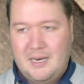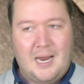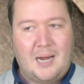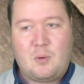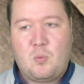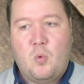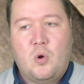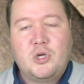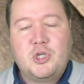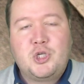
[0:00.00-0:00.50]

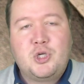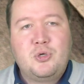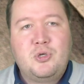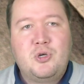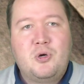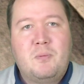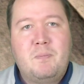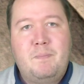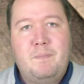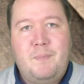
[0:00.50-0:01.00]
Like, what should
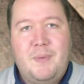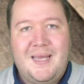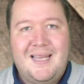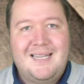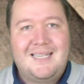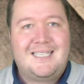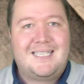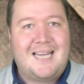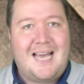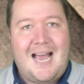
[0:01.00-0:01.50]
your
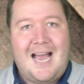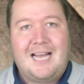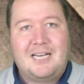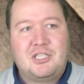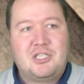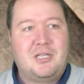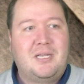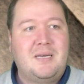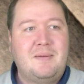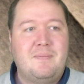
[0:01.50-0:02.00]
bids
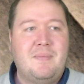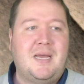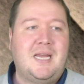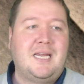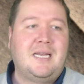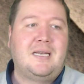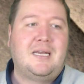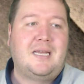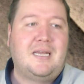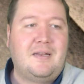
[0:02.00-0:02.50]
actually
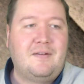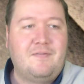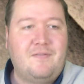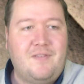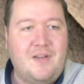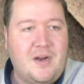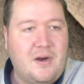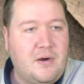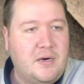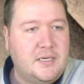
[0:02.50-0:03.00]
mean in
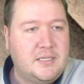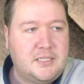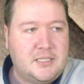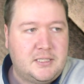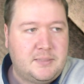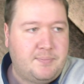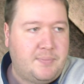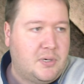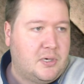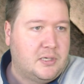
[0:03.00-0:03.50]
various
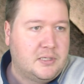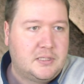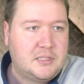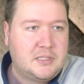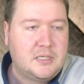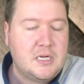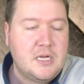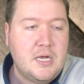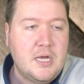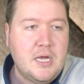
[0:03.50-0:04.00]

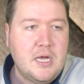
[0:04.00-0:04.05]
spots?